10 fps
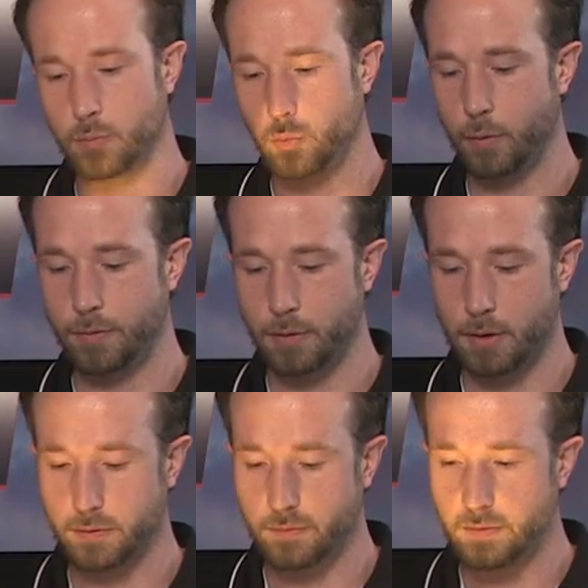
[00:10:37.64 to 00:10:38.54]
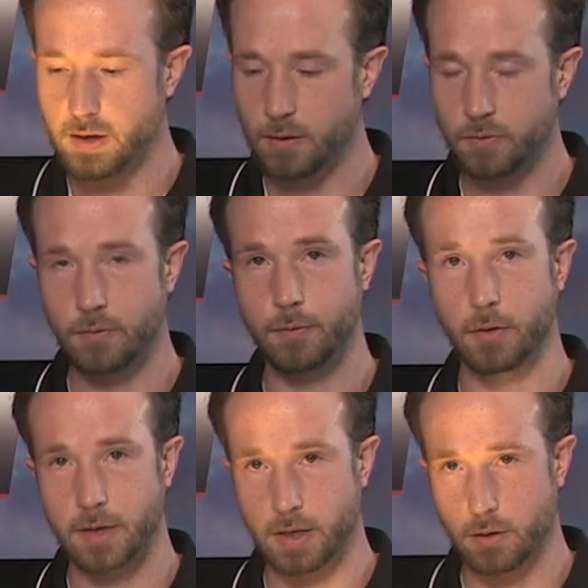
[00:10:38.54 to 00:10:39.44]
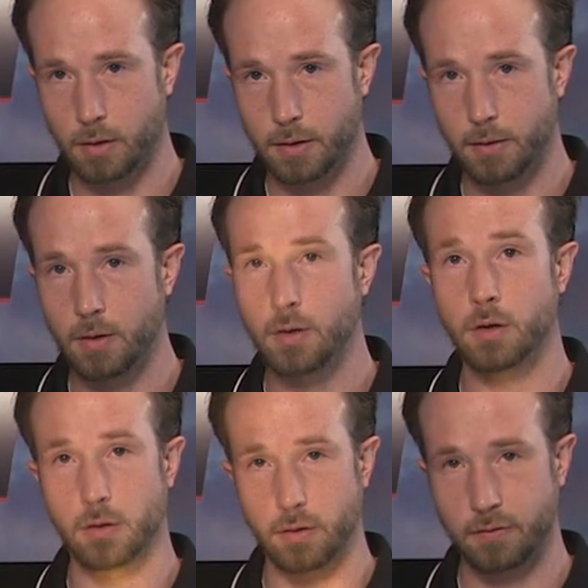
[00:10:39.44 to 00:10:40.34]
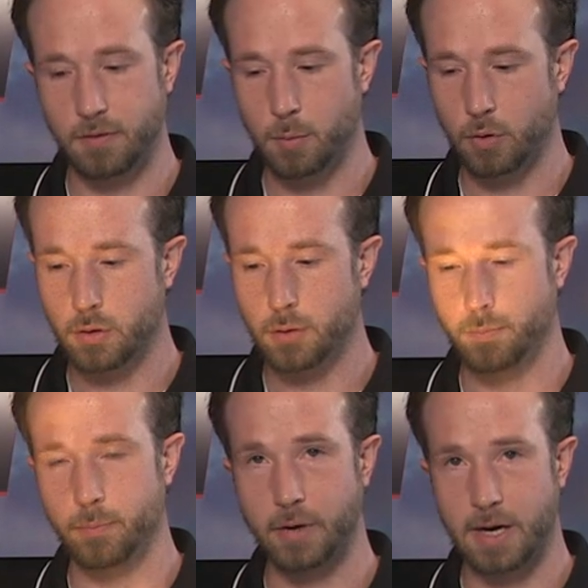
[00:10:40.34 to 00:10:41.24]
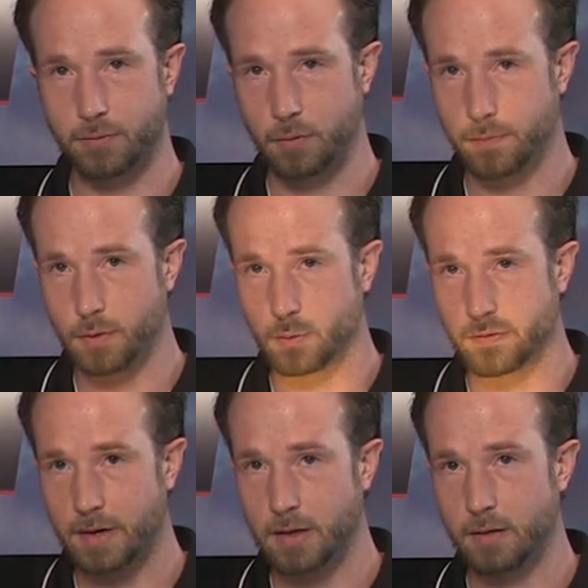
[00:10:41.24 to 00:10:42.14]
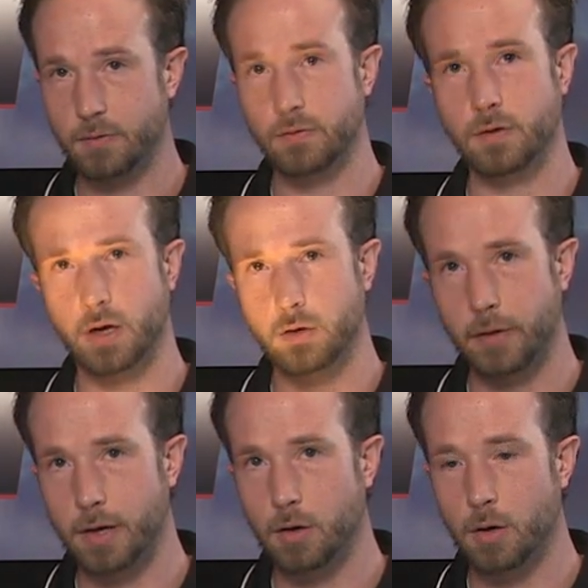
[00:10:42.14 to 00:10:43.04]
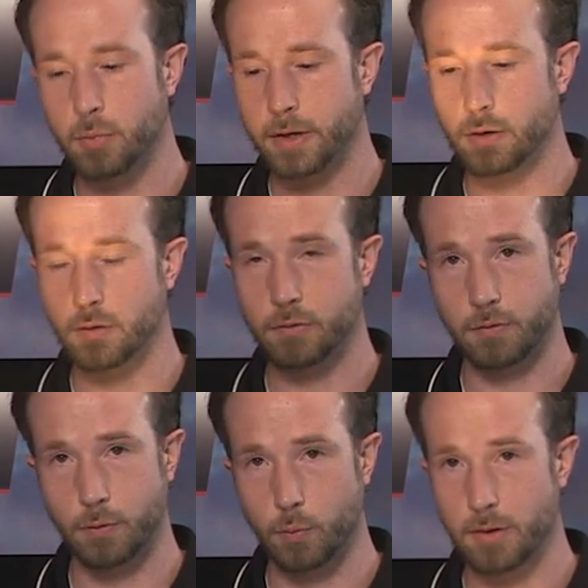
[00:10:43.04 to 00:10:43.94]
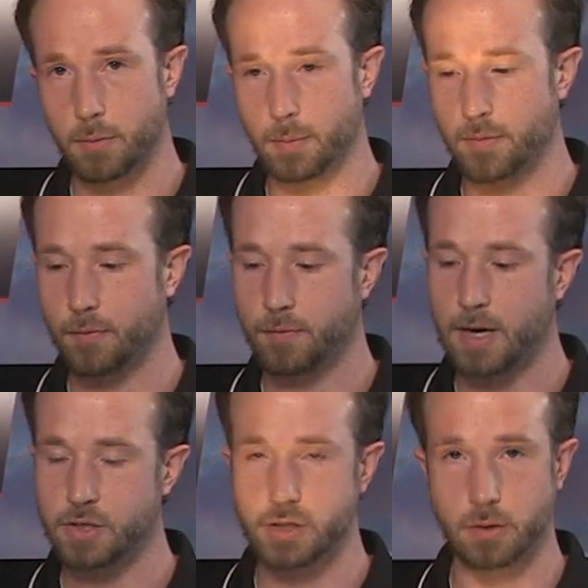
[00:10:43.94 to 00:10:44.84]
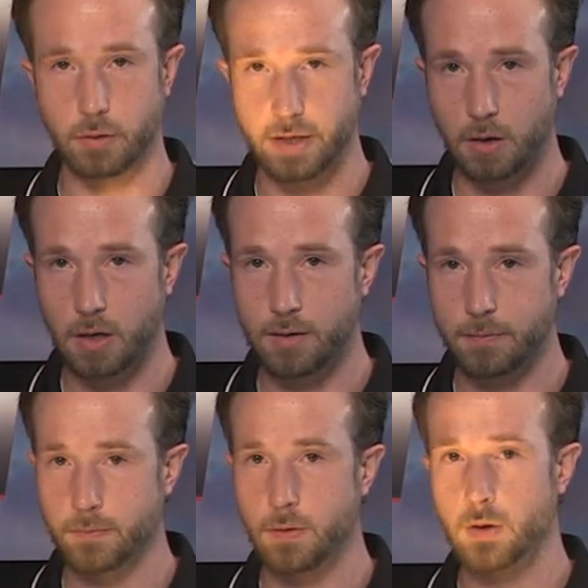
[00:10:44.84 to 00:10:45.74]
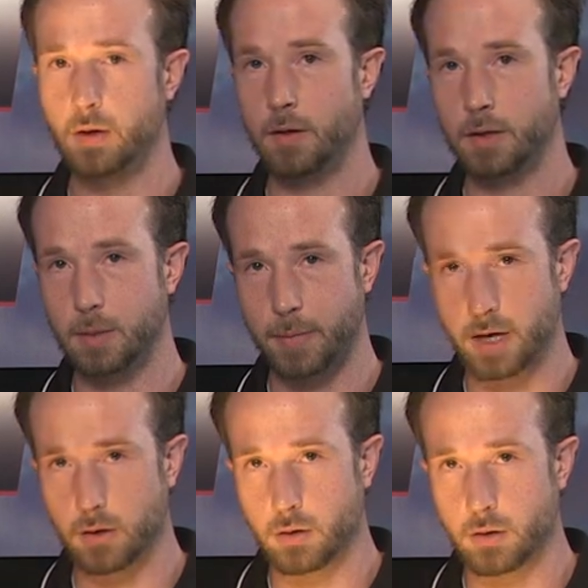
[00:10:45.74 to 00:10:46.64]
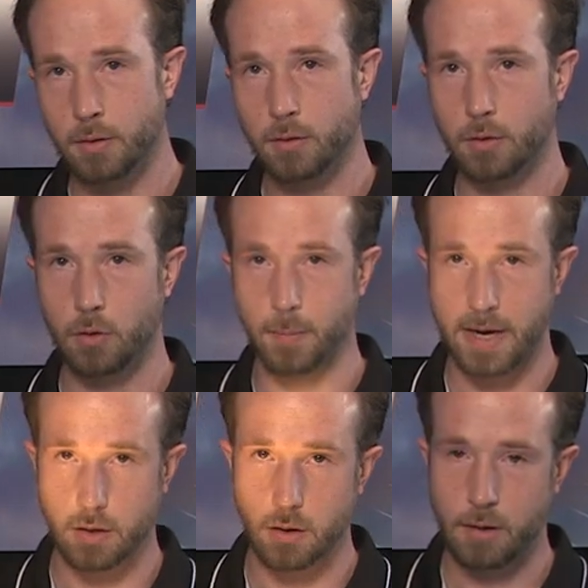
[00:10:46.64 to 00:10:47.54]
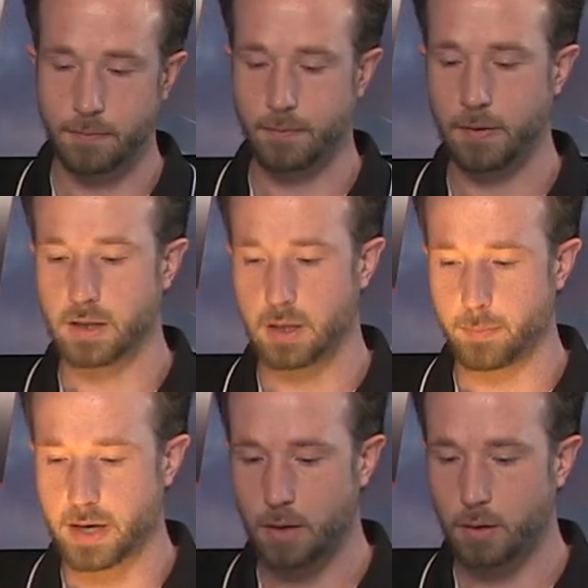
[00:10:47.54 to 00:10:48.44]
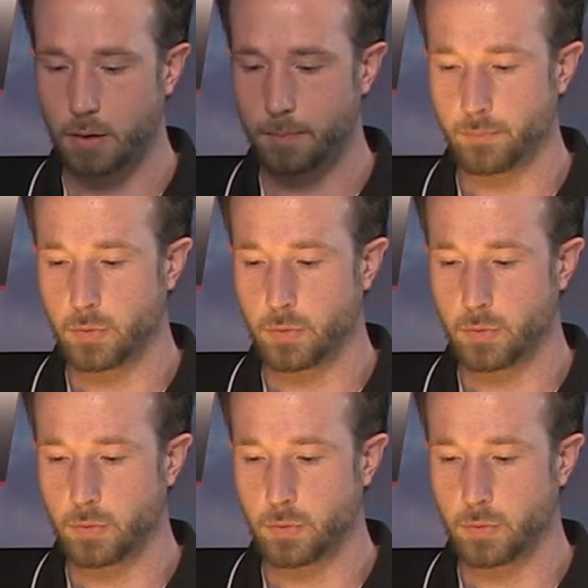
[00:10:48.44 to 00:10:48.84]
When they're not synced, they'll kick on look similar, but after a few seconds, kind of like car blinkers, the rhythm of the flashing will get off, get back on, go back off, and get back on.